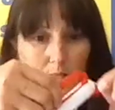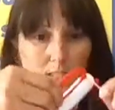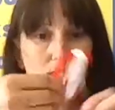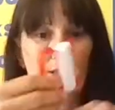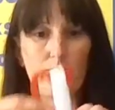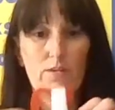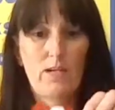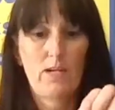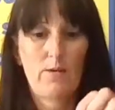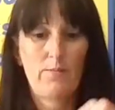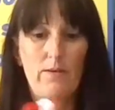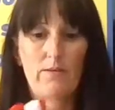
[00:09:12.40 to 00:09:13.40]
string
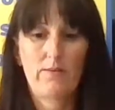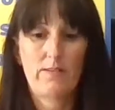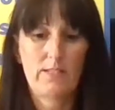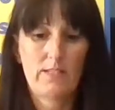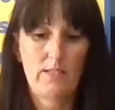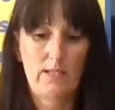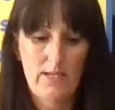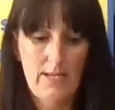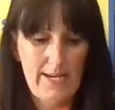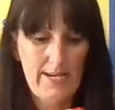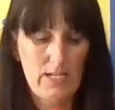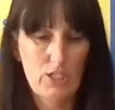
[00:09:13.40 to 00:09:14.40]
came out of its little
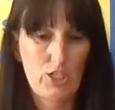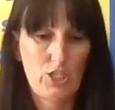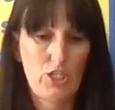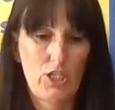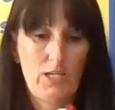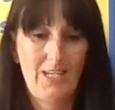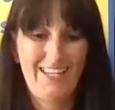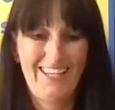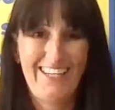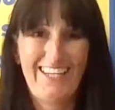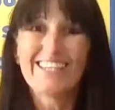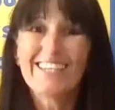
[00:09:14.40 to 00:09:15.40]
latch.
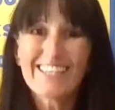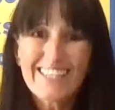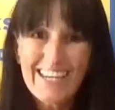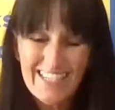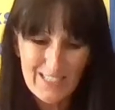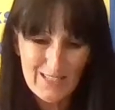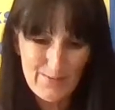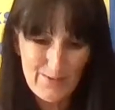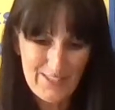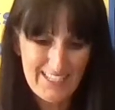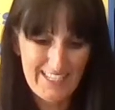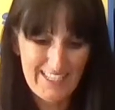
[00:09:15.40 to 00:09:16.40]
Lucky I
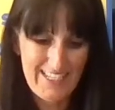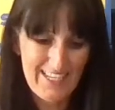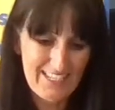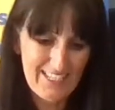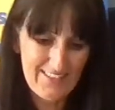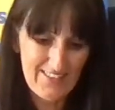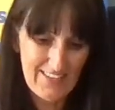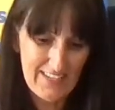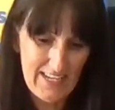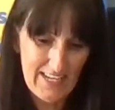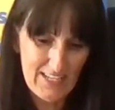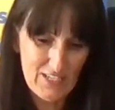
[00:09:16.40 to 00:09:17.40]
spotted it, so I'm going to
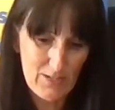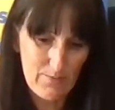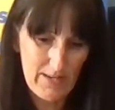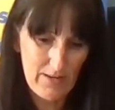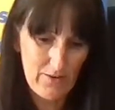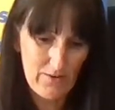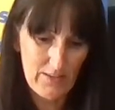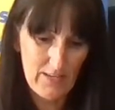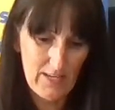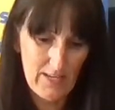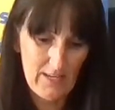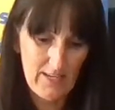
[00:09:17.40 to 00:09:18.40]
latch it back on
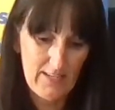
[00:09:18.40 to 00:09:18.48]
there.